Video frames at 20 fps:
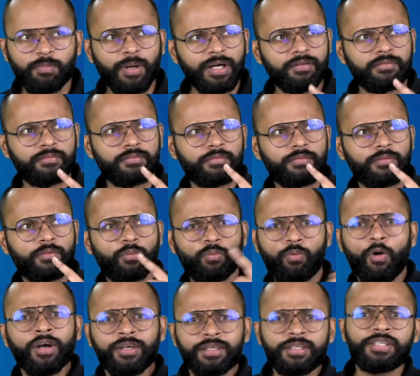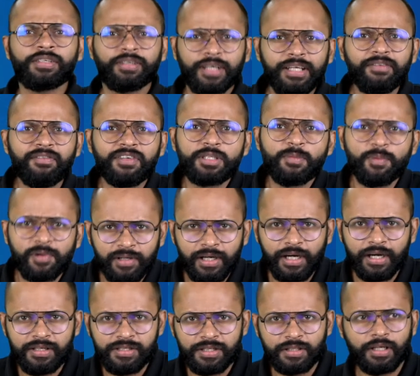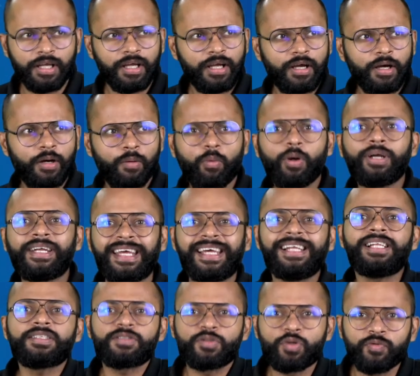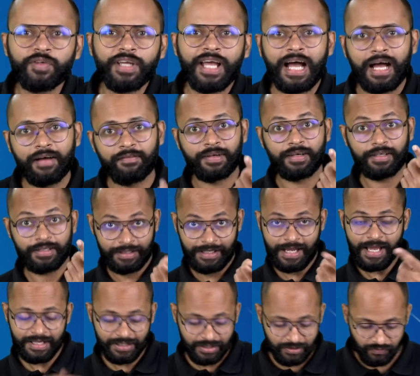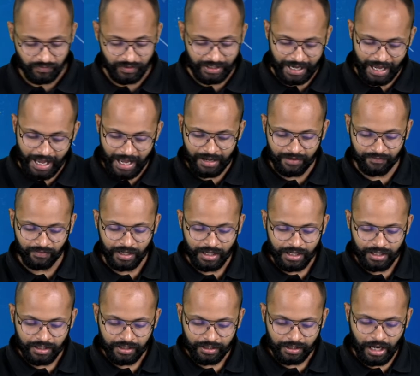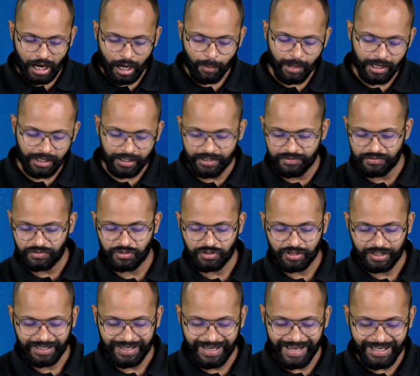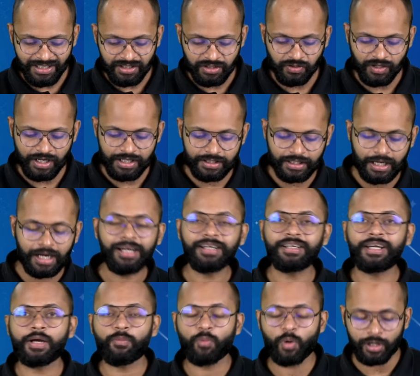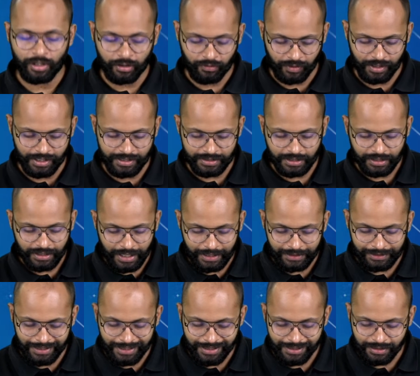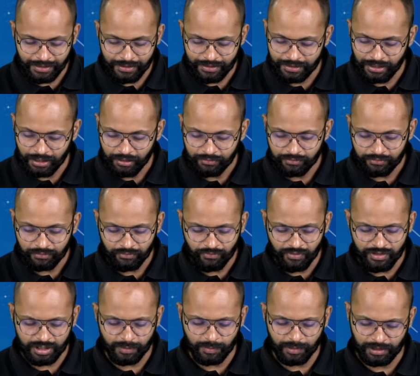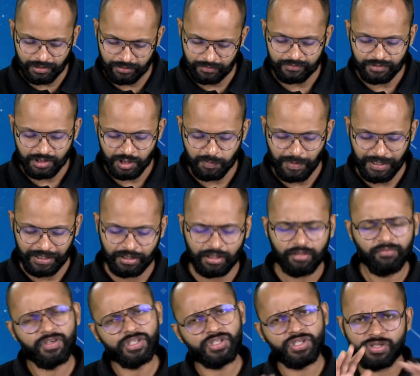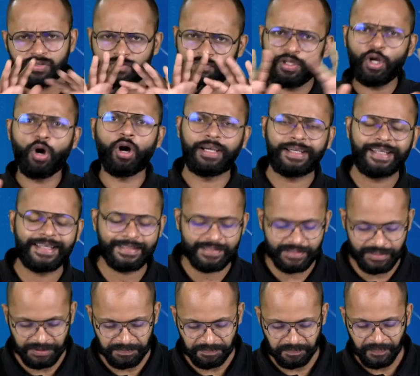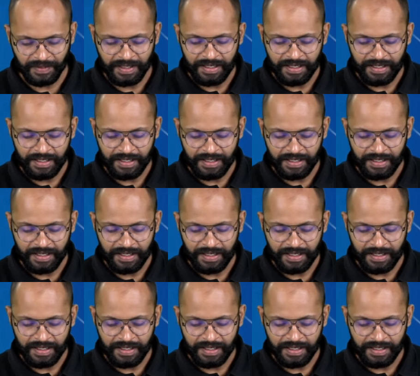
But what invisible radiation? What else do we have? Yes, we have gamma rays, X-rays, ultraviolet rays, and this is the visible spectrum which we all can see.